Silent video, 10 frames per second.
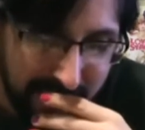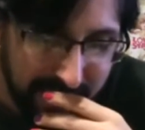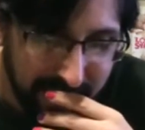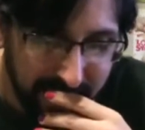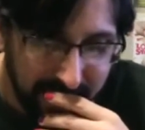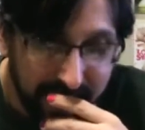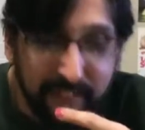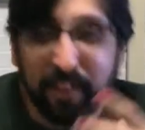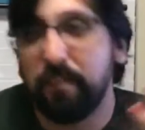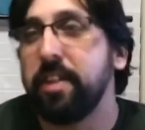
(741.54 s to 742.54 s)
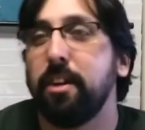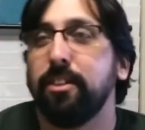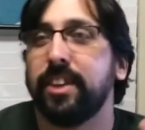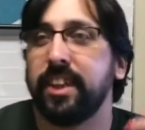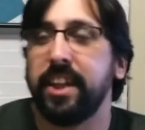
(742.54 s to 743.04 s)
Uh, I never even
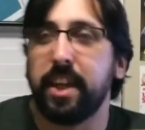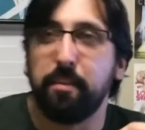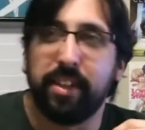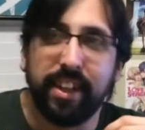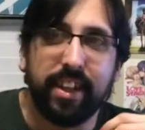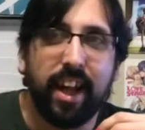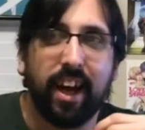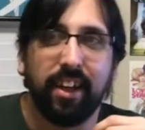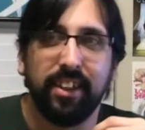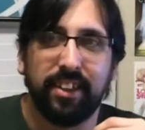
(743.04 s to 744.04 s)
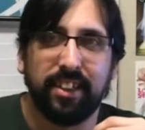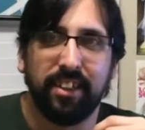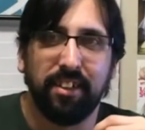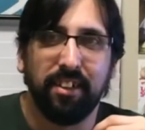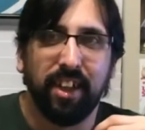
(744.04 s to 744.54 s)
noticed that the name did that
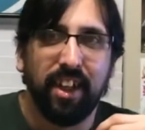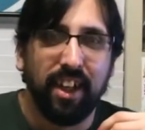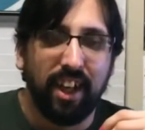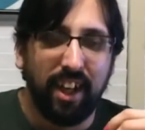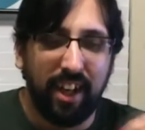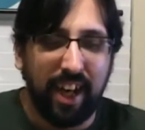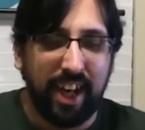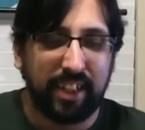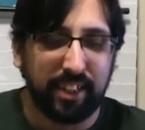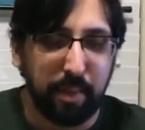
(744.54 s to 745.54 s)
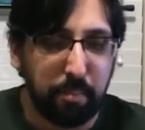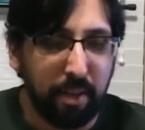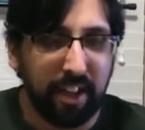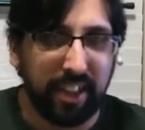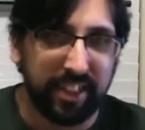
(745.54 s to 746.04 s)
until uh, I actually
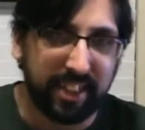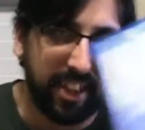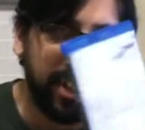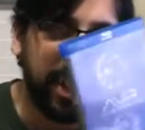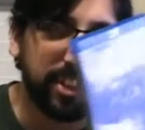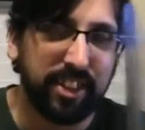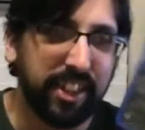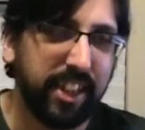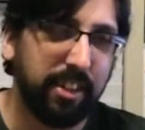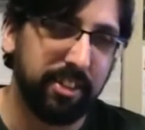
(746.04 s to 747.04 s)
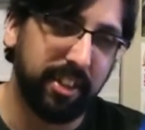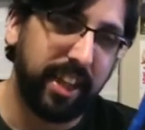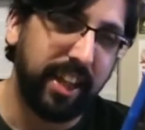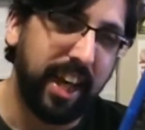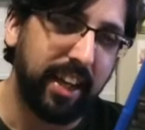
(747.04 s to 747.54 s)
bought this collection and I was
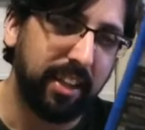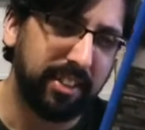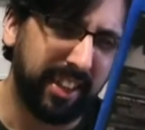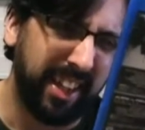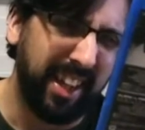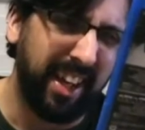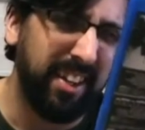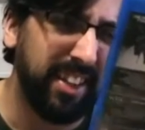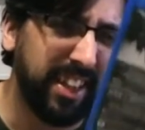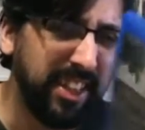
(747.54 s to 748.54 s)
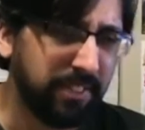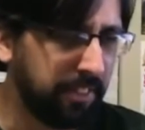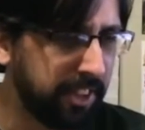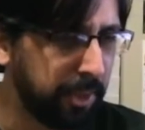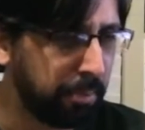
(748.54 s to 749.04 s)
looking at it. and I was like, Aliens
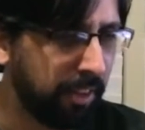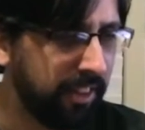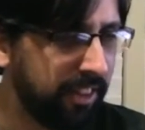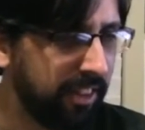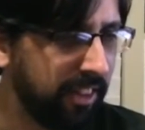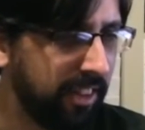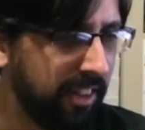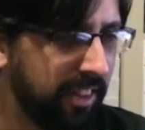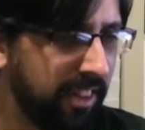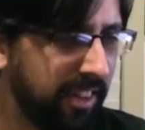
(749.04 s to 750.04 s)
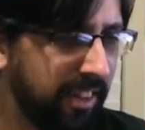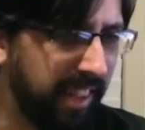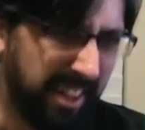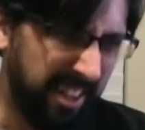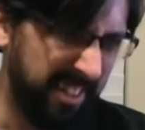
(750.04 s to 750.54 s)
versus Predator.
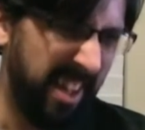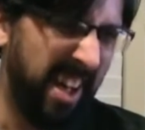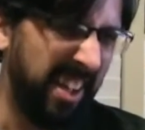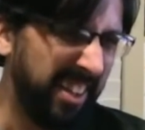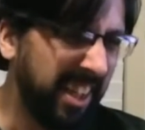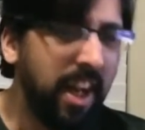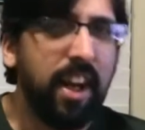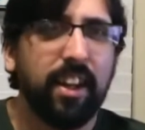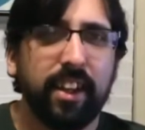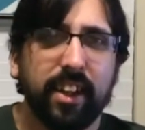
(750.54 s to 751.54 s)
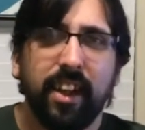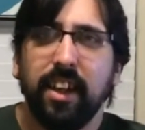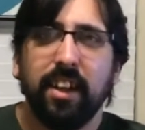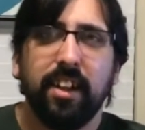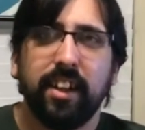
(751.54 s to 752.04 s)
They called it Alien. Like
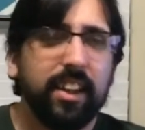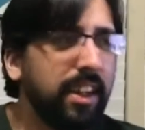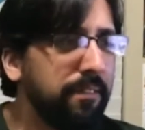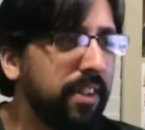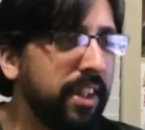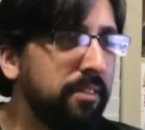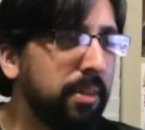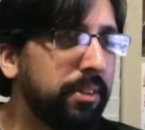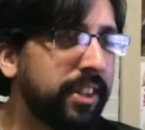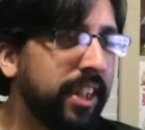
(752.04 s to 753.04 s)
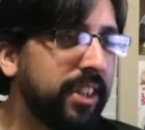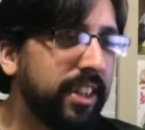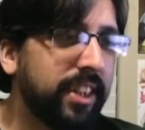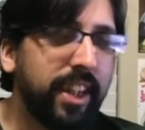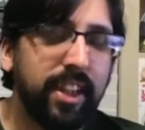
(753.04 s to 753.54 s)
like I fucking remember seeing this
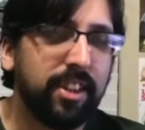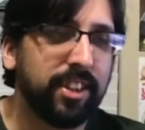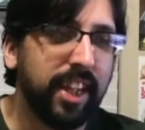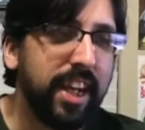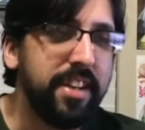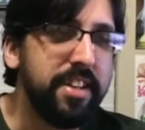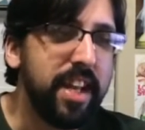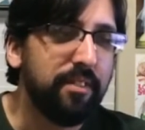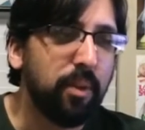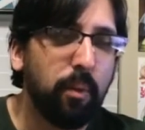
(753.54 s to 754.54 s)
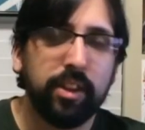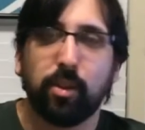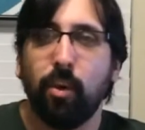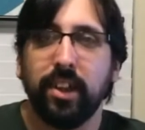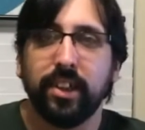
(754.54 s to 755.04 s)
at theaters and never once
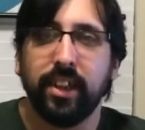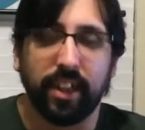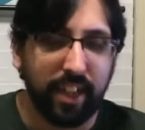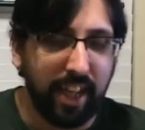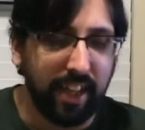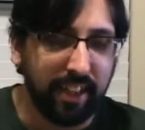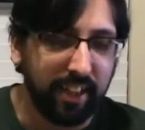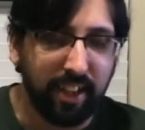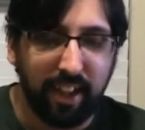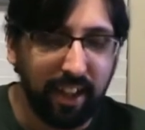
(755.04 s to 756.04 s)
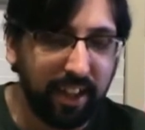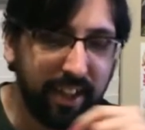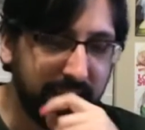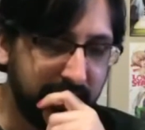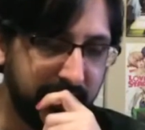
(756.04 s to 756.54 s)
questioning that.
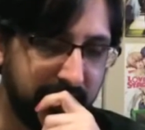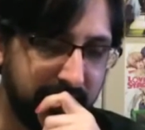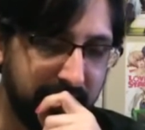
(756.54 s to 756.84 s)
And